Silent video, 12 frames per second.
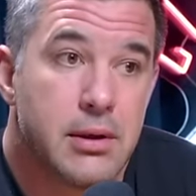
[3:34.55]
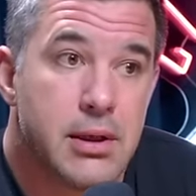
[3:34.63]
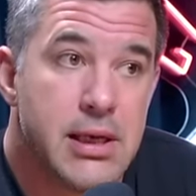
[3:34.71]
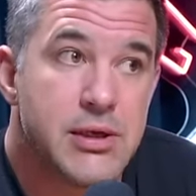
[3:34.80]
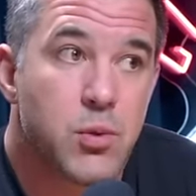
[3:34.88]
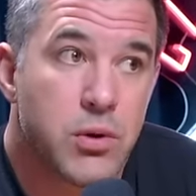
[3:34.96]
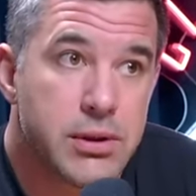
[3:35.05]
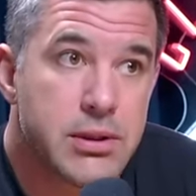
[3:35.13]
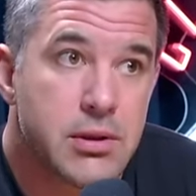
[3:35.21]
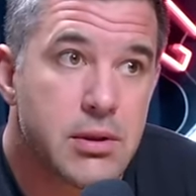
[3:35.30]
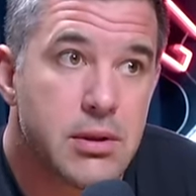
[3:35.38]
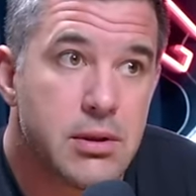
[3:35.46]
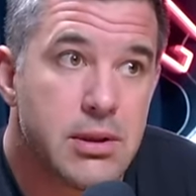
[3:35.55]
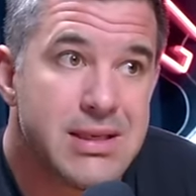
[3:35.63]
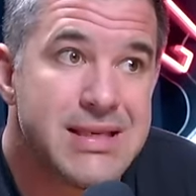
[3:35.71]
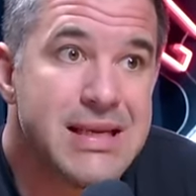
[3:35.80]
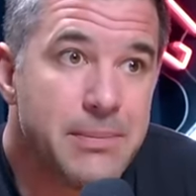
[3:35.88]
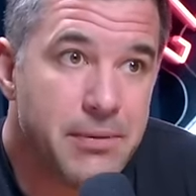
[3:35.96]
He's worked
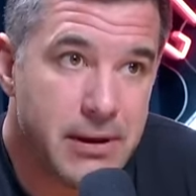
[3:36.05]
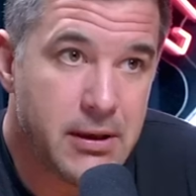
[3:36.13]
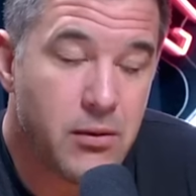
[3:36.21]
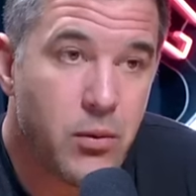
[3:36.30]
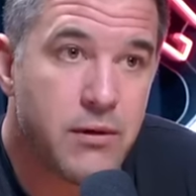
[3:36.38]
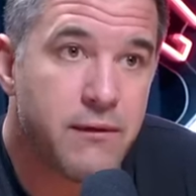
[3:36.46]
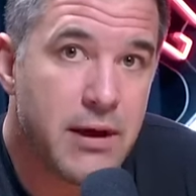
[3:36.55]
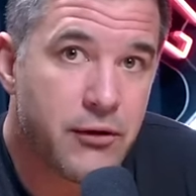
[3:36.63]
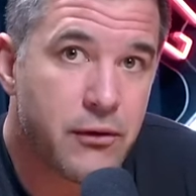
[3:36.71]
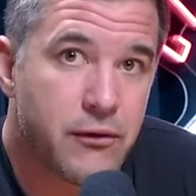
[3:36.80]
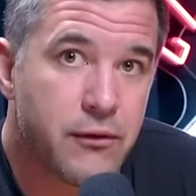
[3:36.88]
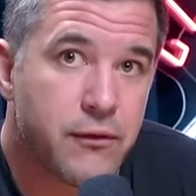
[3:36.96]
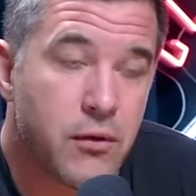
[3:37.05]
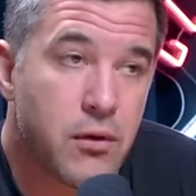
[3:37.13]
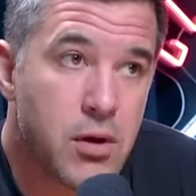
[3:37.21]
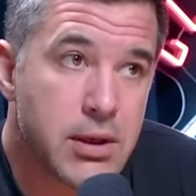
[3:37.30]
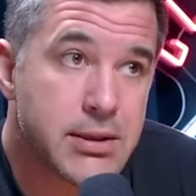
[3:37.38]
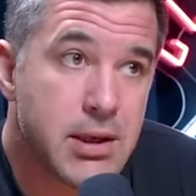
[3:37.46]
deeply with veterans for a
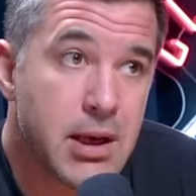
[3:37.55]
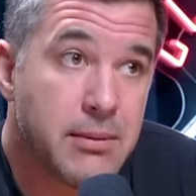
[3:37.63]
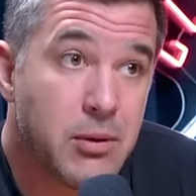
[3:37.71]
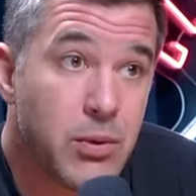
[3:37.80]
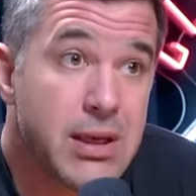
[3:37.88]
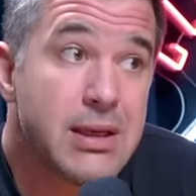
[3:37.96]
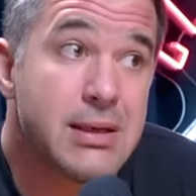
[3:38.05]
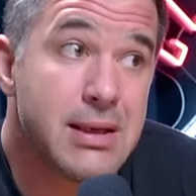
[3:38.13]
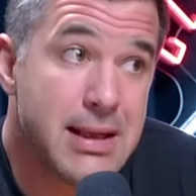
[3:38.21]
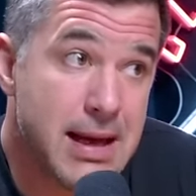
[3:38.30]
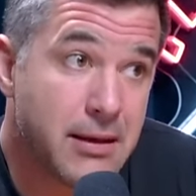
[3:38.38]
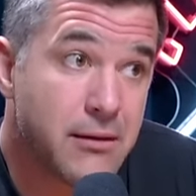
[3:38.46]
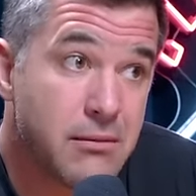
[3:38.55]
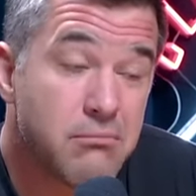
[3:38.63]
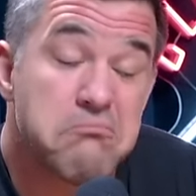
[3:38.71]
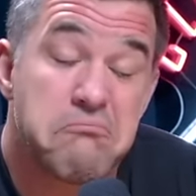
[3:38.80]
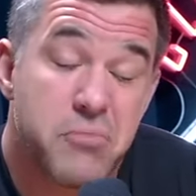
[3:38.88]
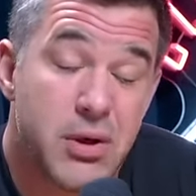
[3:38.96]
long time, and we get into that
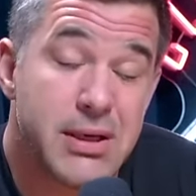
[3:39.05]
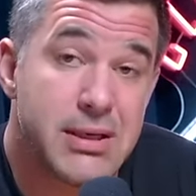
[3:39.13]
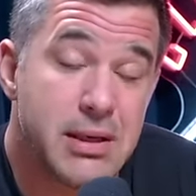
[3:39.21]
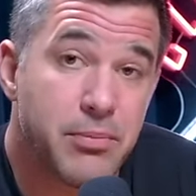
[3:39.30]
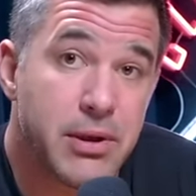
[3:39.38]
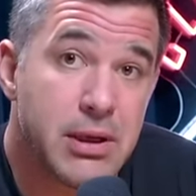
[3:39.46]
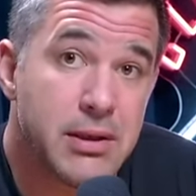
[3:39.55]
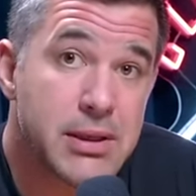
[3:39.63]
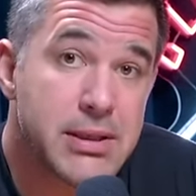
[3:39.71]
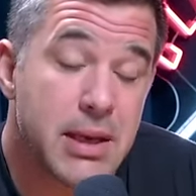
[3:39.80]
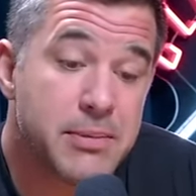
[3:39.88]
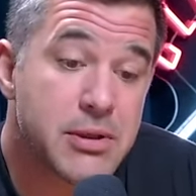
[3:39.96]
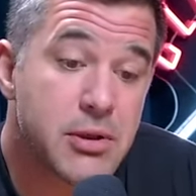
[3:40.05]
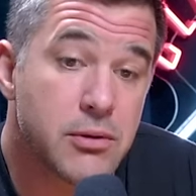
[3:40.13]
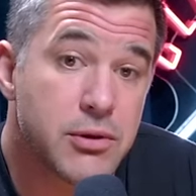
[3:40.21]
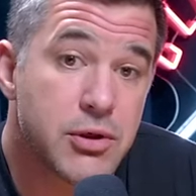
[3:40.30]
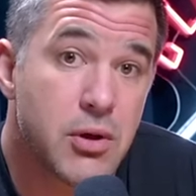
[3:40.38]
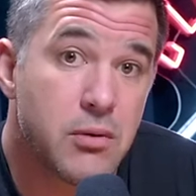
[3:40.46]
pretty deeply in this
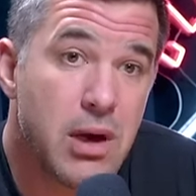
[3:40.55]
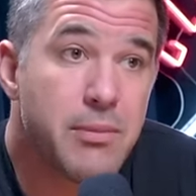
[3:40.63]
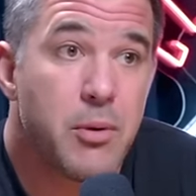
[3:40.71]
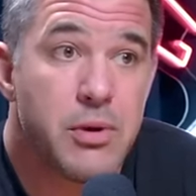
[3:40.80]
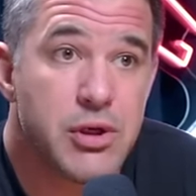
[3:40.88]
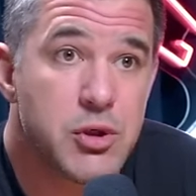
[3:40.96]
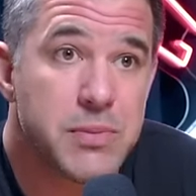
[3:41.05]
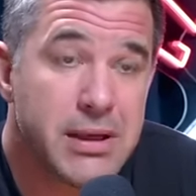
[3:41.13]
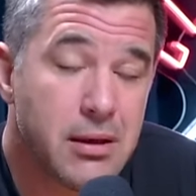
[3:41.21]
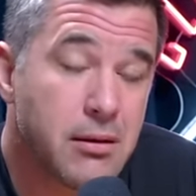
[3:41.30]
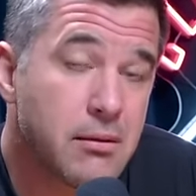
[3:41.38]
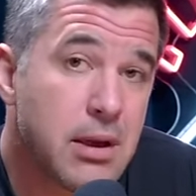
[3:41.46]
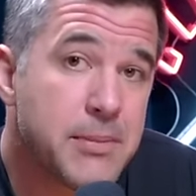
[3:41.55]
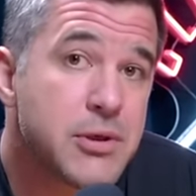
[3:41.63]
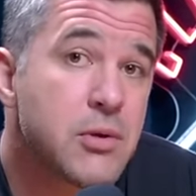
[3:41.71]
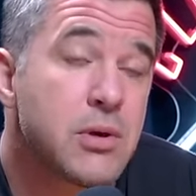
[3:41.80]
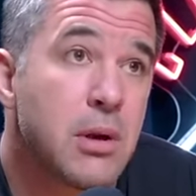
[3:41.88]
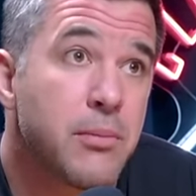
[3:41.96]
episode. So how about we just begin?
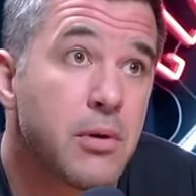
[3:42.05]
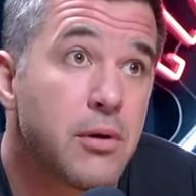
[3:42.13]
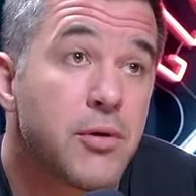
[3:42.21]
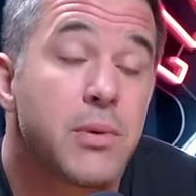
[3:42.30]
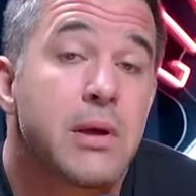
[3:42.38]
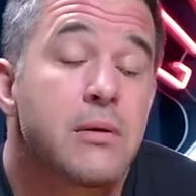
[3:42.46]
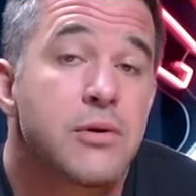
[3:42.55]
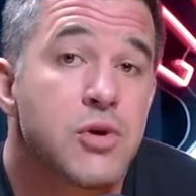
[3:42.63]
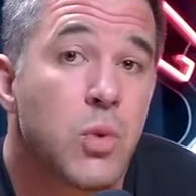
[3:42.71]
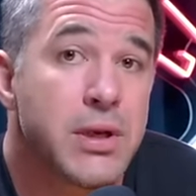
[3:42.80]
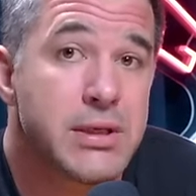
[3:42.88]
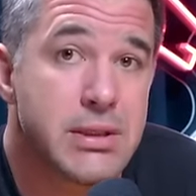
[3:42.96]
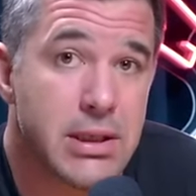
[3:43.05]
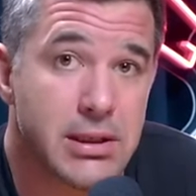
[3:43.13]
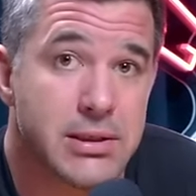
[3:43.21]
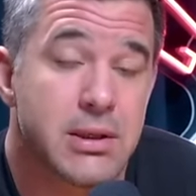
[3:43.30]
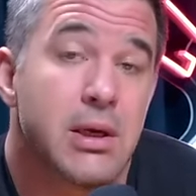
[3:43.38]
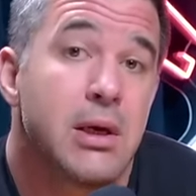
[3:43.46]
Episode number
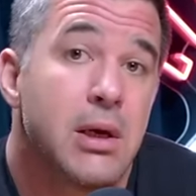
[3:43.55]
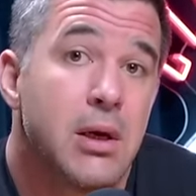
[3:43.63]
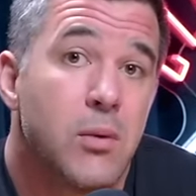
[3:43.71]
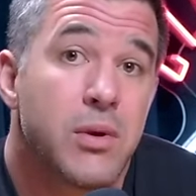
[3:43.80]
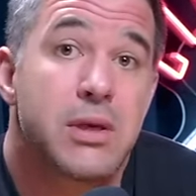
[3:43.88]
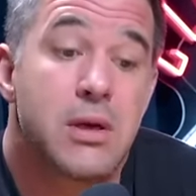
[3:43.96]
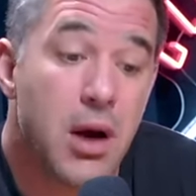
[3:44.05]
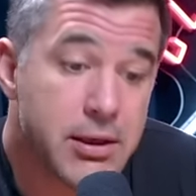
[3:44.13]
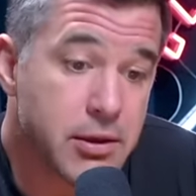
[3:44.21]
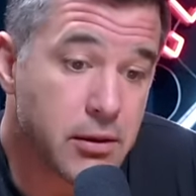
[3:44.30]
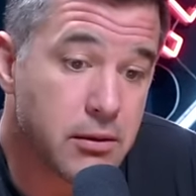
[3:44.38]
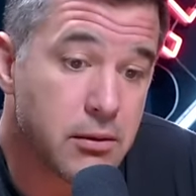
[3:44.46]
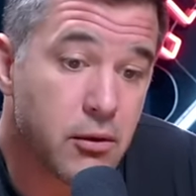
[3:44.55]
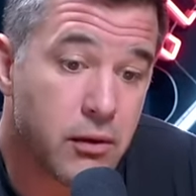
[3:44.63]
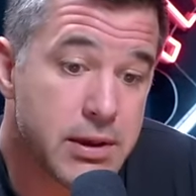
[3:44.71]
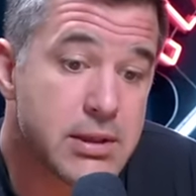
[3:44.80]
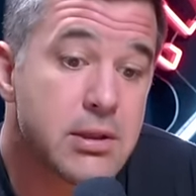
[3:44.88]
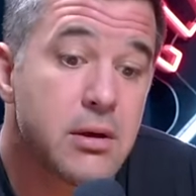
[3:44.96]
326 with Dr.
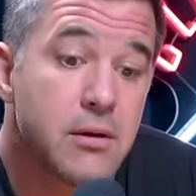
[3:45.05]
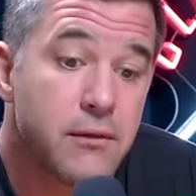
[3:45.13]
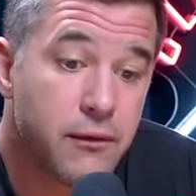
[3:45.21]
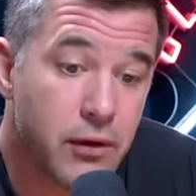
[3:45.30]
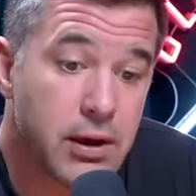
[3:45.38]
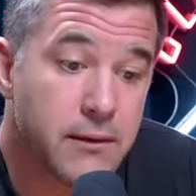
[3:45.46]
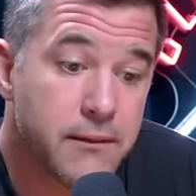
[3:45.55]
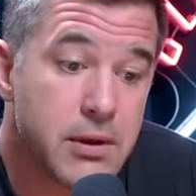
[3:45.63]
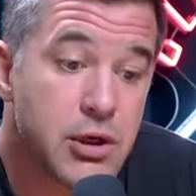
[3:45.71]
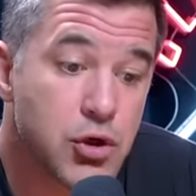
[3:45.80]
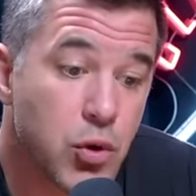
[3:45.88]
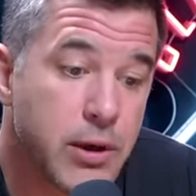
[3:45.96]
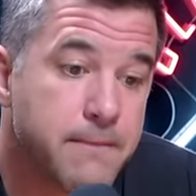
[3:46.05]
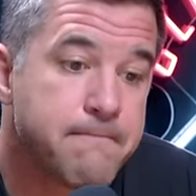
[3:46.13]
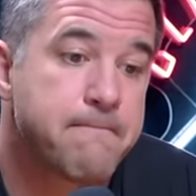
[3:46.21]
Chris Frueh. Enjoy.